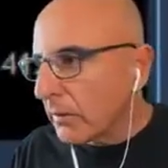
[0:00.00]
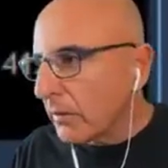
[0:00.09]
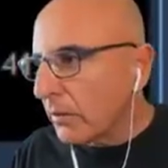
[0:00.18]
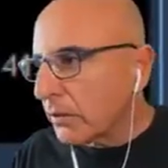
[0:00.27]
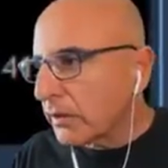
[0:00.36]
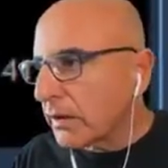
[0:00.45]

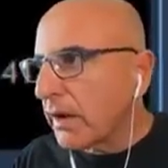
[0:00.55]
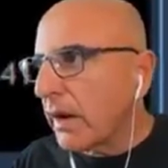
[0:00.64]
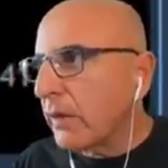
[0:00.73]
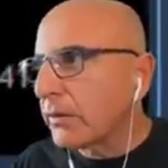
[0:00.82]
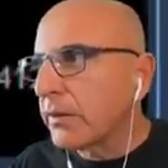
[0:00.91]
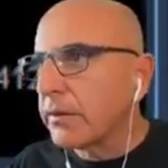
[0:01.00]
What
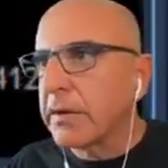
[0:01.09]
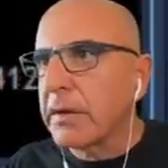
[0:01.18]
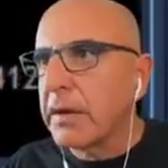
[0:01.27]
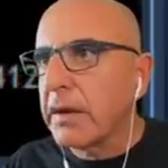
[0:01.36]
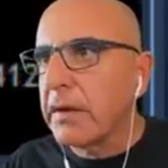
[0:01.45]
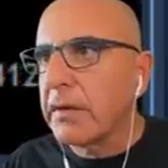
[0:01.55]
counts is
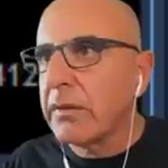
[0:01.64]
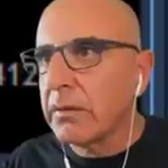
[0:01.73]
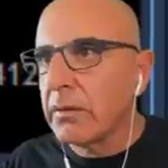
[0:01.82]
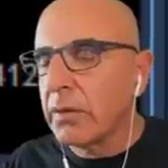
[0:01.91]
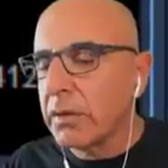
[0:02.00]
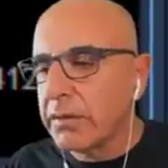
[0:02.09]
really
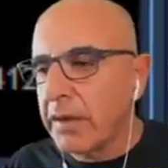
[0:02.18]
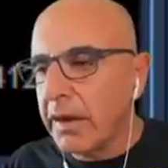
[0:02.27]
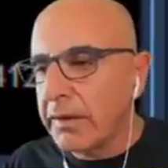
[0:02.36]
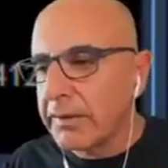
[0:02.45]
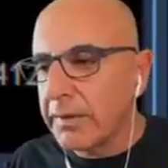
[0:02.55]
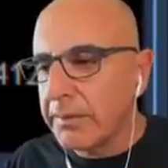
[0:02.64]
what the
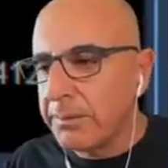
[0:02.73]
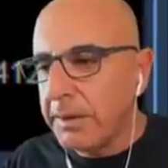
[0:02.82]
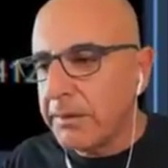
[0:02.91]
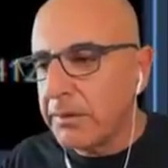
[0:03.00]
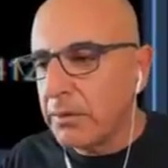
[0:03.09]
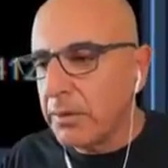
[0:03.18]
S&P
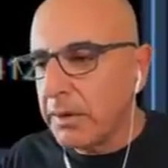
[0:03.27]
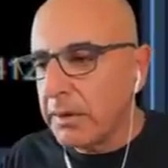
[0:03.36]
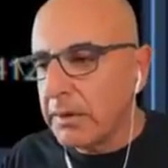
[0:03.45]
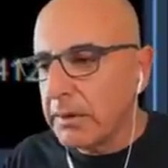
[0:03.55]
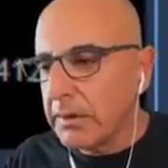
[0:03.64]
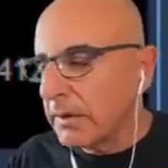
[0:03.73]
is doing,
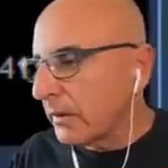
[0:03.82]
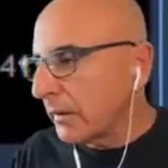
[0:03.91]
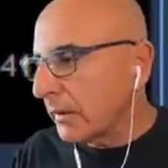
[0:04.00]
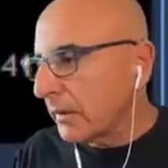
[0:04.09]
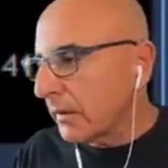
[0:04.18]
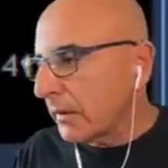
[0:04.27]

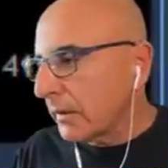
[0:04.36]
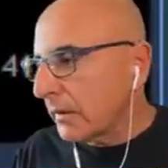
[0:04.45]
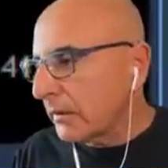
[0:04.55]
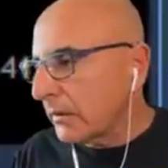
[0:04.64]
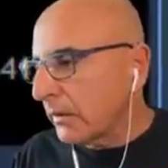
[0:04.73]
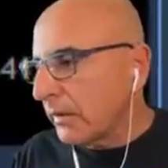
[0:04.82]

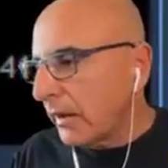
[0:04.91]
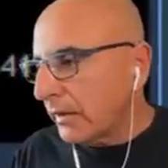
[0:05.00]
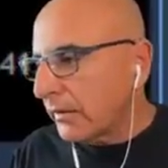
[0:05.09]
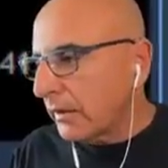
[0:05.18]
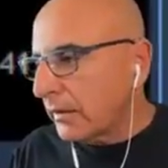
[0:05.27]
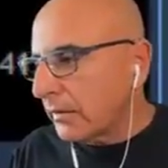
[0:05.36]
not the
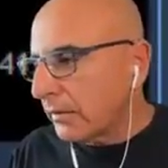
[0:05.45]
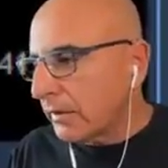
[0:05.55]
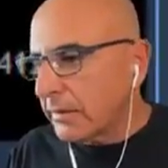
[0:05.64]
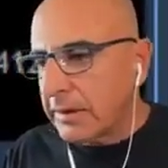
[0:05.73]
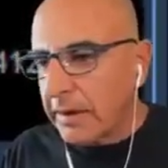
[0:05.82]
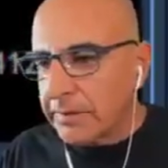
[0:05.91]
Nasdaq, but
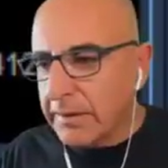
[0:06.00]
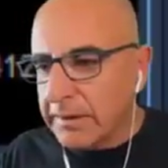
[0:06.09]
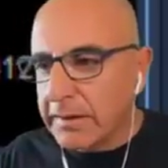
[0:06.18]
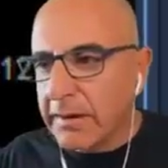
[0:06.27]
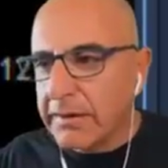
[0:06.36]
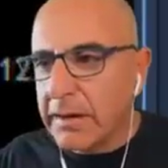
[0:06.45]
the Nasdaq
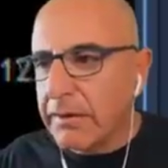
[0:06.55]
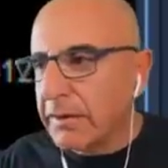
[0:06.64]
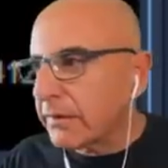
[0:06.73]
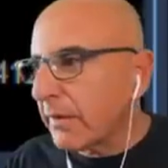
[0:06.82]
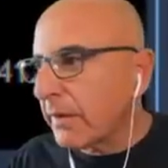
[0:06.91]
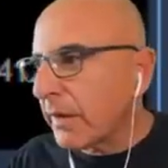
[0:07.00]
does give us
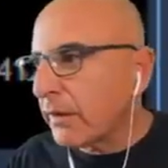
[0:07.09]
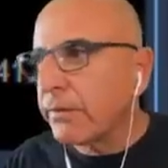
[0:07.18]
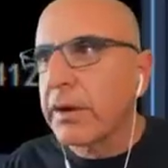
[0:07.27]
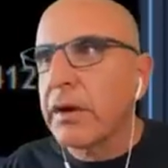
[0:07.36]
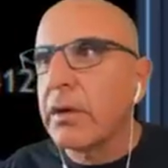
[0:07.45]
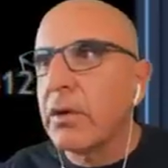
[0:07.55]
some kind of a
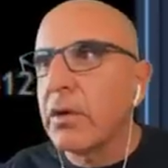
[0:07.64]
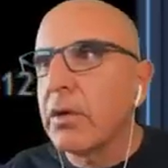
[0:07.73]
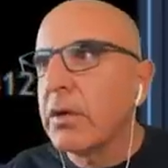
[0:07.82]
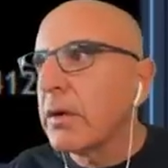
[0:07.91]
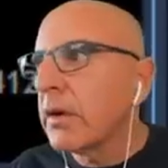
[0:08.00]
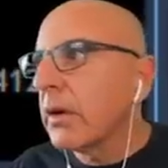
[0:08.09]

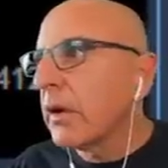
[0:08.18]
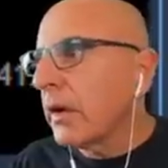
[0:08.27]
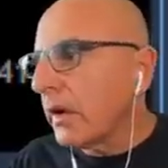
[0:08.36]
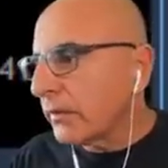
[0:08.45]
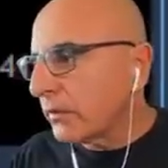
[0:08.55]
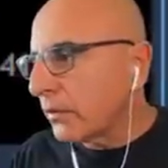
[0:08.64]
clue
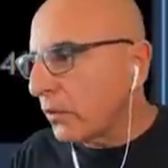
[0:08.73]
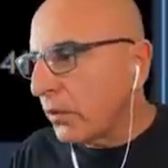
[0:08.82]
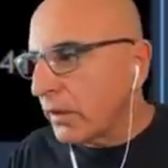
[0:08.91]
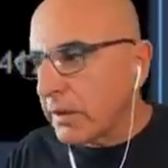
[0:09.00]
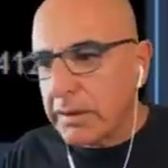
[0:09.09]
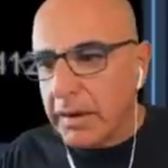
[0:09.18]
as to
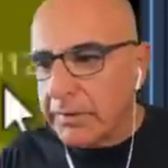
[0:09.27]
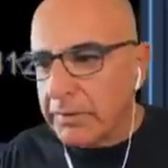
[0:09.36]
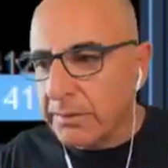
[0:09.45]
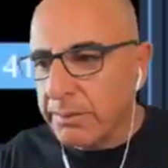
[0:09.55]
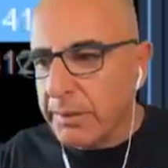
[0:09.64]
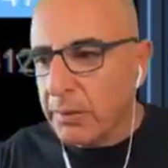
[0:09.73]
where the
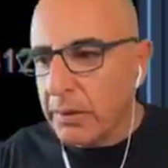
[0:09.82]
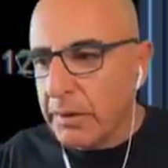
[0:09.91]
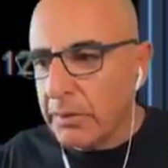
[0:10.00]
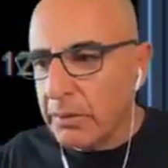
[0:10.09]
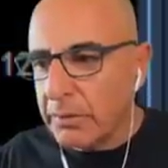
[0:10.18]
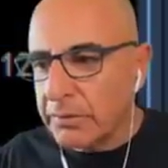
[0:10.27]
S&P will
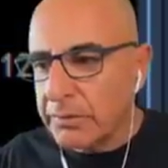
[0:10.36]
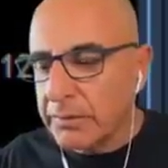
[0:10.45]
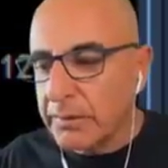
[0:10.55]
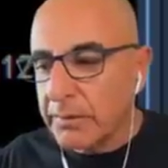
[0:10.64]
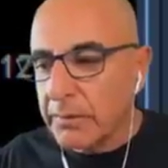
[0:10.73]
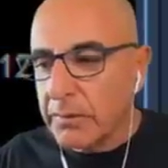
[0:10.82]
move.
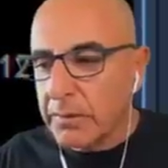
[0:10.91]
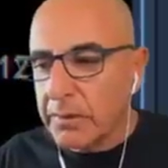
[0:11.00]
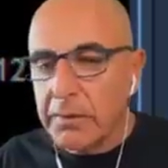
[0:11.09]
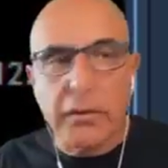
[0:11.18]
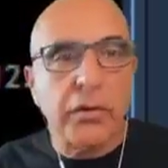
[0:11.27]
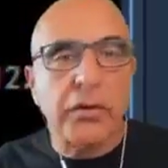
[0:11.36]

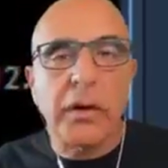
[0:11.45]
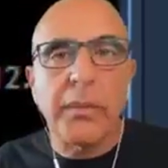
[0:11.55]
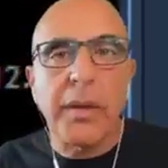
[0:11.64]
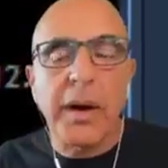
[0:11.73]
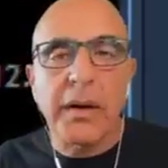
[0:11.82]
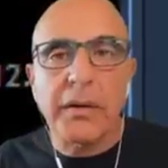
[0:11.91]
Institutional
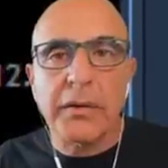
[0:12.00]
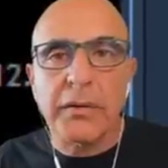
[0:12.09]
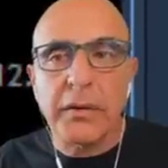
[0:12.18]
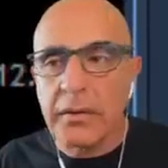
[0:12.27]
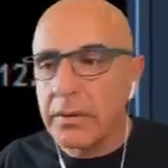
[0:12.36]
buyers